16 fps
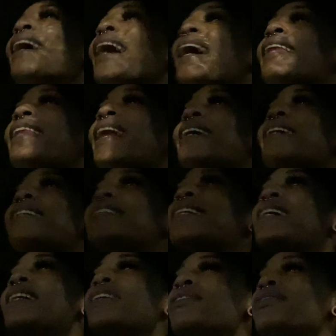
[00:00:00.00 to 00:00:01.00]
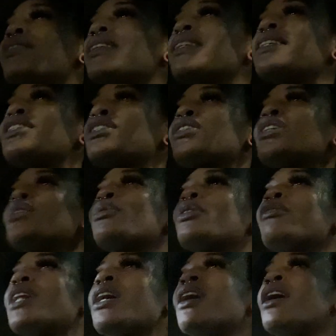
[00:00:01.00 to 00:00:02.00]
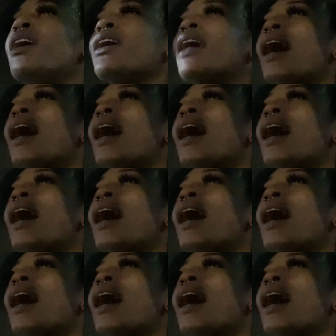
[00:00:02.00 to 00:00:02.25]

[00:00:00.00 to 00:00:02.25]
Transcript: and that is it for this stripper vlog